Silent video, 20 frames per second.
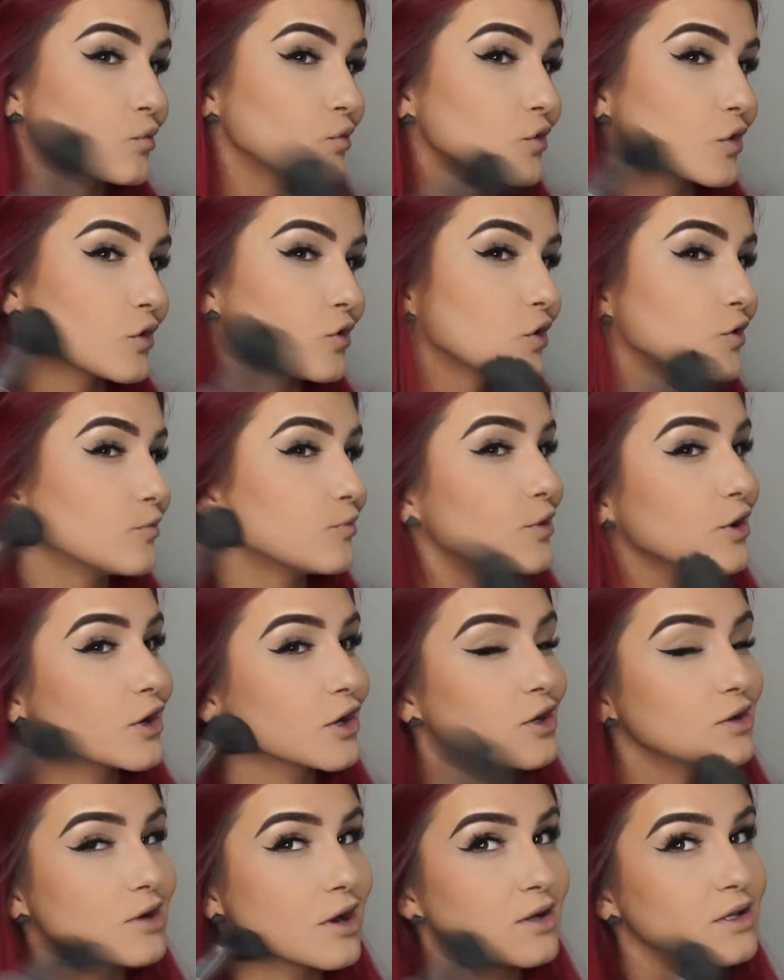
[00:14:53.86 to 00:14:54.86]
And then bring
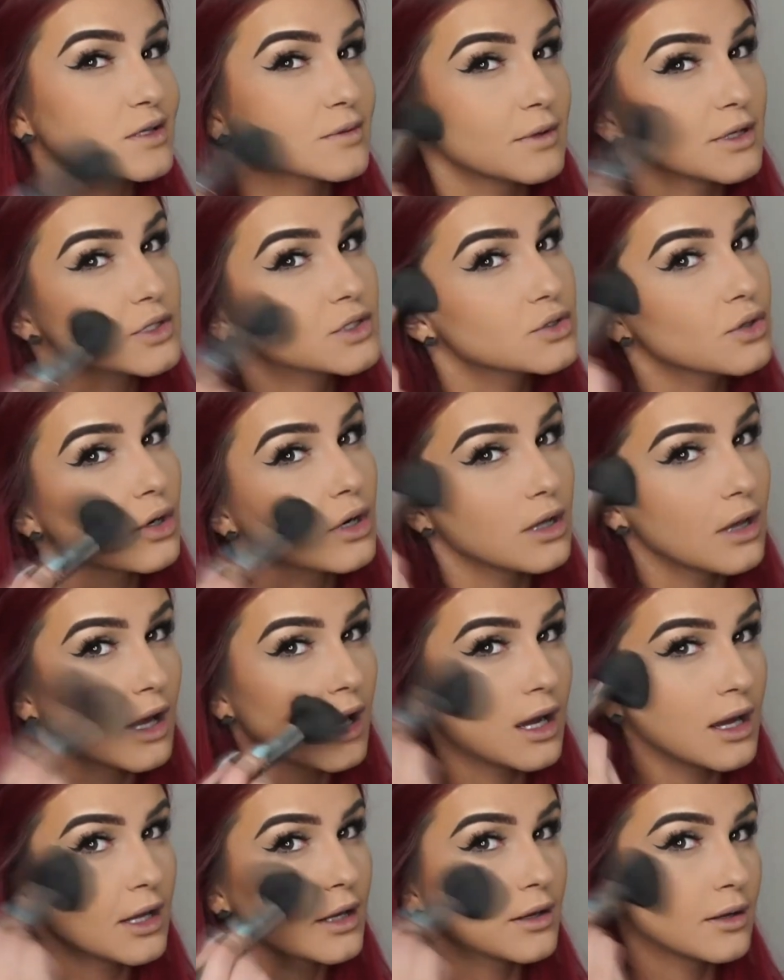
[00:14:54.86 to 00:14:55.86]
it down to my
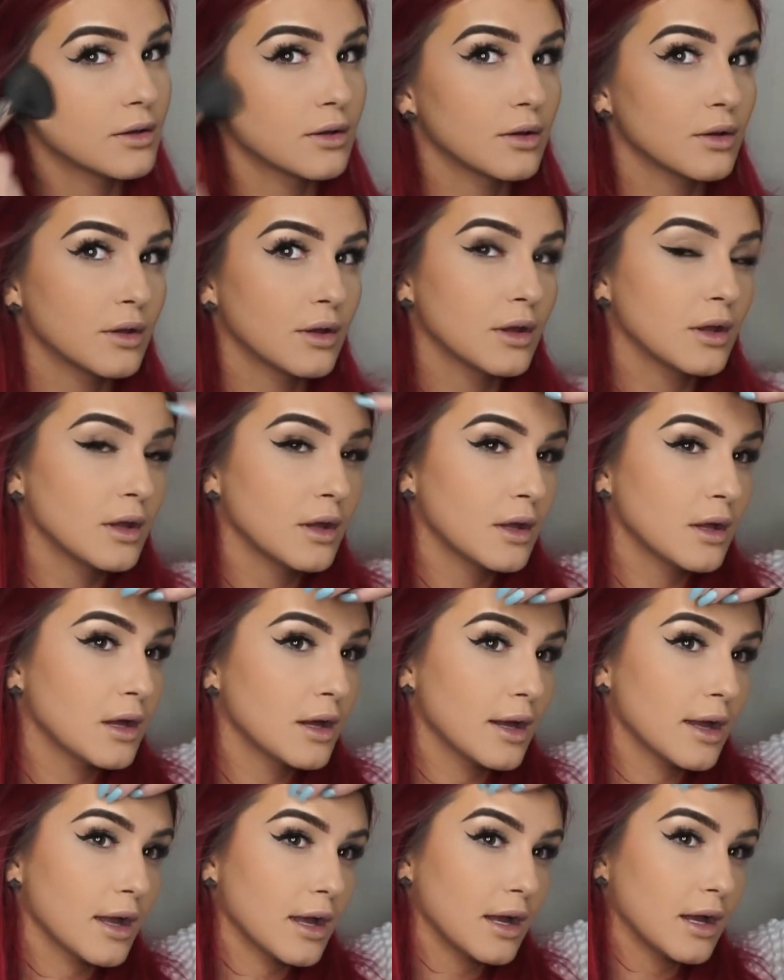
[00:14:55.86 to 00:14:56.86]
jawline
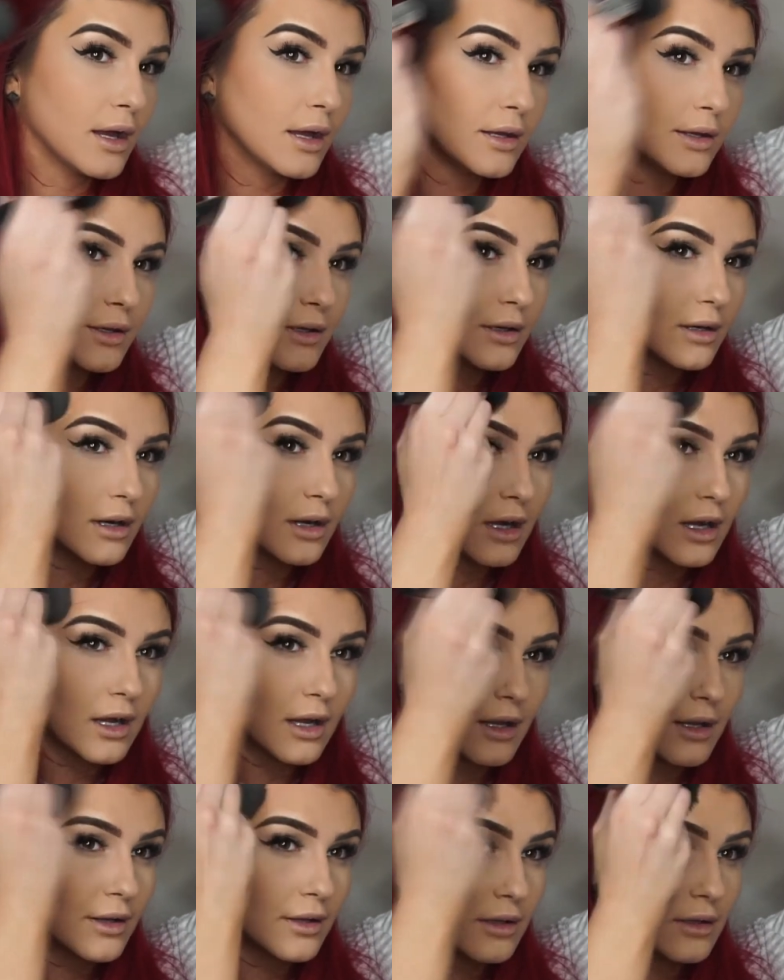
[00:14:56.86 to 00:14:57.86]
and
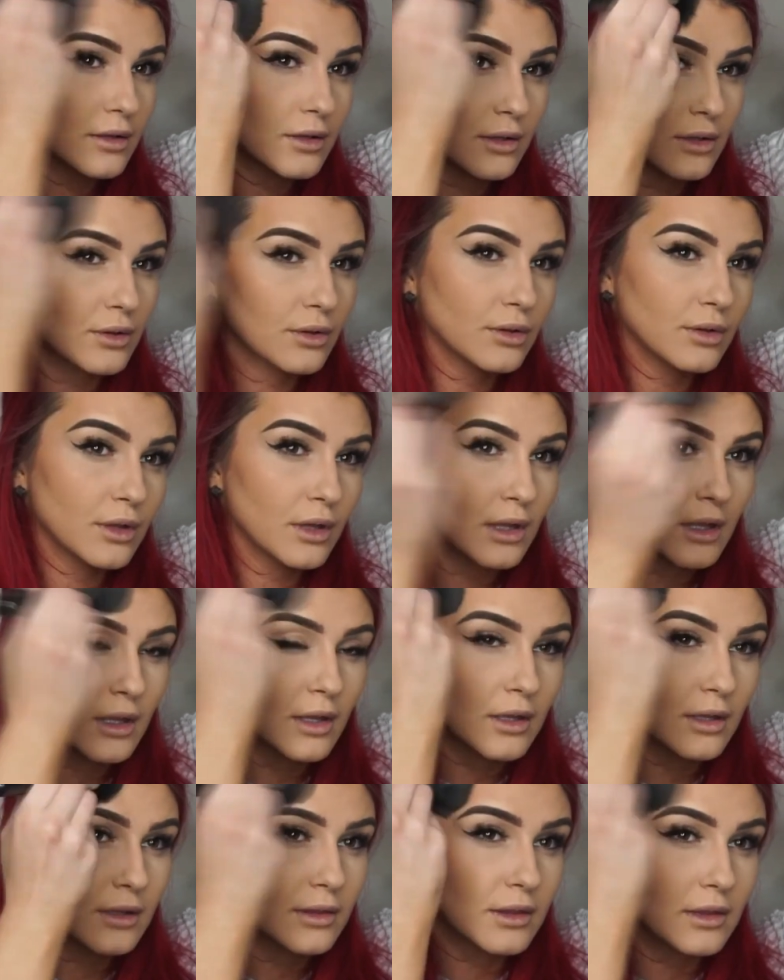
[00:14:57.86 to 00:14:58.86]
on
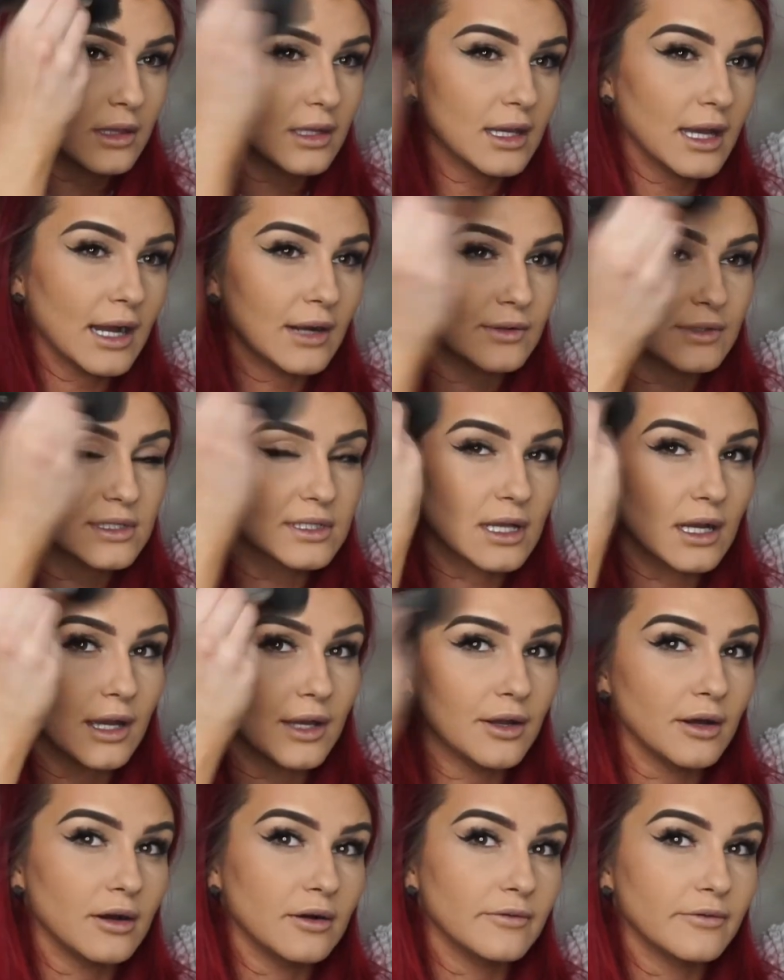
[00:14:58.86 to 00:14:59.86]
the
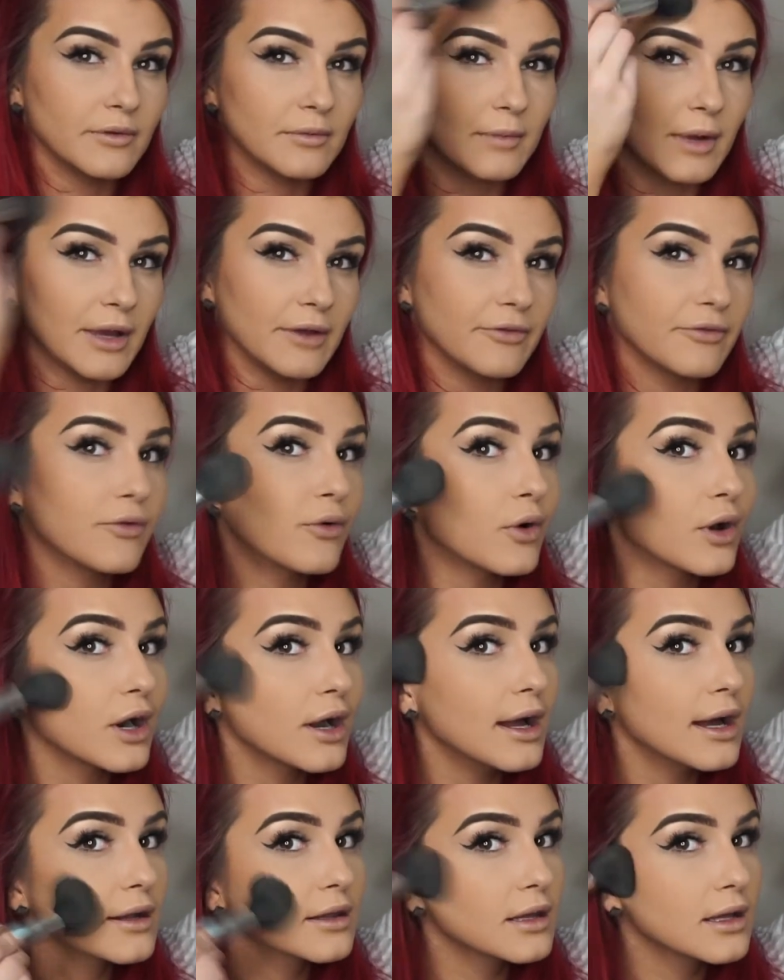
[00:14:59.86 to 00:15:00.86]
outside of my
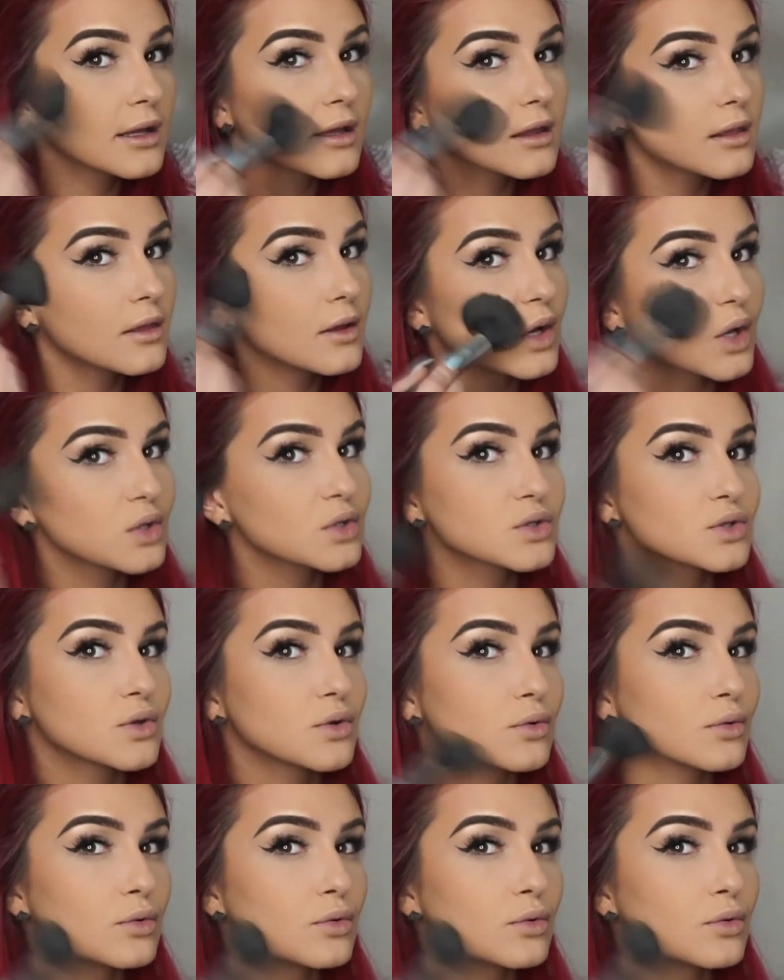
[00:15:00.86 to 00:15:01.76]
forehead like this.